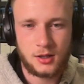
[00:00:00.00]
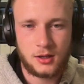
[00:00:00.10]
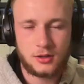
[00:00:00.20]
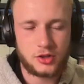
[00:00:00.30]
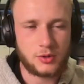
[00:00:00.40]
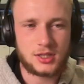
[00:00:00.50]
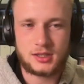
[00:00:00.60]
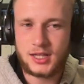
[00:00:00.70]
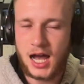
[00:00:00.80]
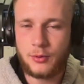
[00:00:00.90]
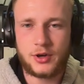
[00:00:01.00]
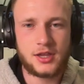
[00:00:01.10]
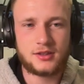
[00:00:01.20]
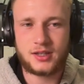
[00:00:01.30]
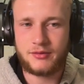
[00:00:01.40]
So it's not
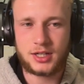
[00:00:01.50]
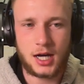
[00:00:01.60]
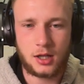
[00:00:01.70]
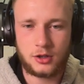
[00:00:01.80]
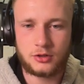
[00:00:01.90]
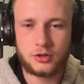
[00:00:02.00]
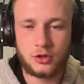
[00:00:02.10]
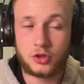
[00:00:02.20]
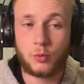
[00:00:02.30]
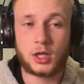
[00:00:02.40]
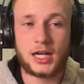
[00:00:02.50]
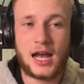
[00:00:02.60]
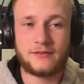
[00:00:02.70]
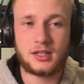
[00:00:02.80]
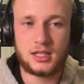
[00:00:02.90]
within $7. So we're going to
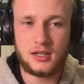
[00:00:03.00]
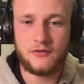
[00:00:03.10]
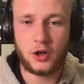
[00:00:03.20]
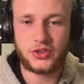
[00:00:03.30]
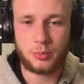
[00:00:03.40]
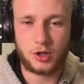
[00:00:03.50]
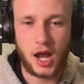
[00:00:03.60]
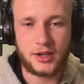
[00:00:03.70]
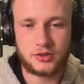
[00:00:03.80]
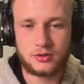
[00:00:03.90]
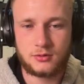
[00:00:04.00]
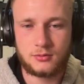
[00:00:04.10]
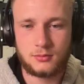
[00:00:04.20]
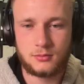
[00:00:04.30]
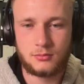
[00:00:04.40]
have to default the price.
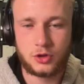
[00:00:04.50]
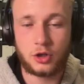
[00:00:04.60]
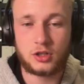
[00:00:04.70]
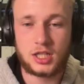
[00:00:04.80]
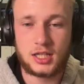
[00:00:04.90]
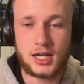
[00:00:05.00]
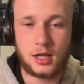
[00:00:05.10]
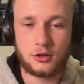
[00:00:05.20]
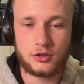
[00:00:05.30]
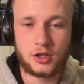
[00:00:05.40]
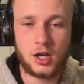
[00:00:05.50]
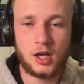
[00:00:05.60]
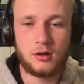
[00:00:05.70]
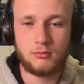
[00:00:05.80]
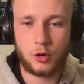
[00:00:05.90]
$13
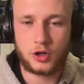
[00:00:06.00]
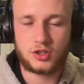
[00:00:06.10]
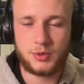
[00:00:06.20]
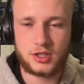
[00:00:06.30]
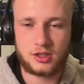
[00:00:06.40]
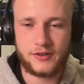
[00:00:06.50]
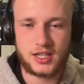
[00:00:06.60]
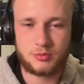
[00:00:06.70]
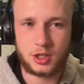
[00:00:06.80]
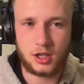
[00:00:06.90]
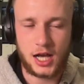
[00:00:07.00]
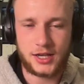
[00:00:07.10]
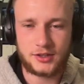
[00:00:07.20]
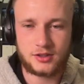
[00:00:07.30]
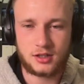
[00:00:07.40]
more expensive
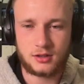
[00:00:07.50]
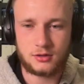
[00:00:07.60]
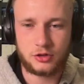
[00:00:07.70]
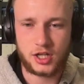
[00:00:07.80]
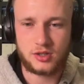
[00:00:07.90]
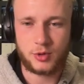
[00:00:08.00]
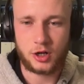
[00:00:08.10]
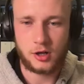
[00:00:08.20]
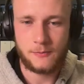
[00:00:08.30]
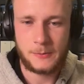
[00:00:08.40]
SBLI is than Transamerica.